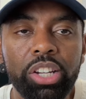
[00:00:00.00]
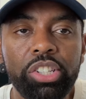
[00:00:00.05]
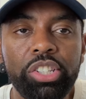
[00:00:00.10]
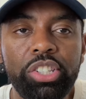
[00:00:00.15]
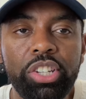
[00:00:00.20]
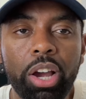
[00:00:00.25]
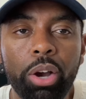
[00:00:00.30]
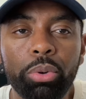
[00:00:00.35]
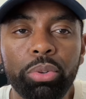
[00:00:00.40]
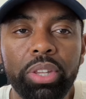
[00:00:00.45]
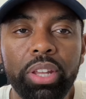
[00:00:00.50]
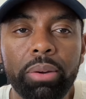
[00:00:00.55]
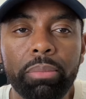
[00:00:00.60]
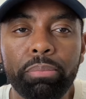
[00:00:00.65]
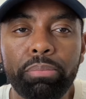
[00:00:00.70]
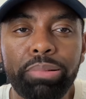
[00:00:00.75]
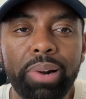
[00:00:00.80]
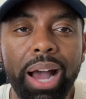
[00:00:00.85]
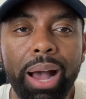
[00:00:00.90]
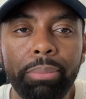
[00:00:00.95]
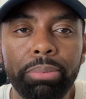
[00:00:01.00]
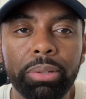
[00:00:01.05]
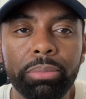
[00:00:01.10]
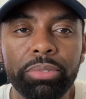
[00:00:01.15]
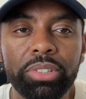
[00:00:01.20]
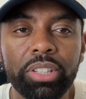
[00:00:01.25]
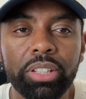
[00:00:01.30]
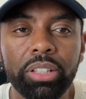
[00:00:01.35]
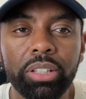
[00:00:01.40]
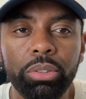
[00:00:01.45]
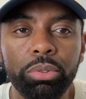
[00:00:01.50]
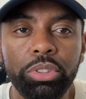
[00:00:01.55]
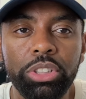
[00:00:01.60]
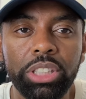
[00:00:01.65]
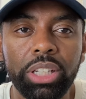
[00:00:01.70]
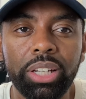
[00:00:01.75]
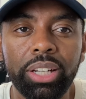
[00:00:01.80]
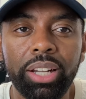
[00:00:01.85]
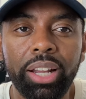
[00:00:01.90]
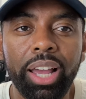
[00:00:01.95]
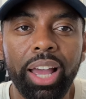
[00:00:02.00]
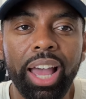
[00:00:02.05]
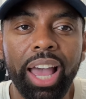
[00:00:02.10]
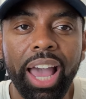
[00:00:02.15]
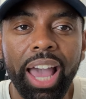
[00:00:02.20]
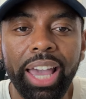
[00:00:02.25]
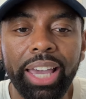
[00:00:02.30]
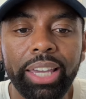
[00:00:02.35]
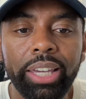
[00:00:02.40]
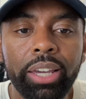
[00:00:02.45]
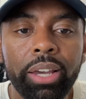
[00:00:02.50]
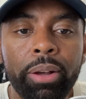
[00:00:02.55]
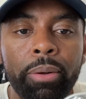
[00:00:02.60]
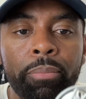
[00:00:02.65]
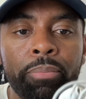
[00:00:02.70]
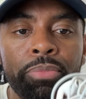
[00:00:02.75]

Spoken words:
show them problem solution. Hey,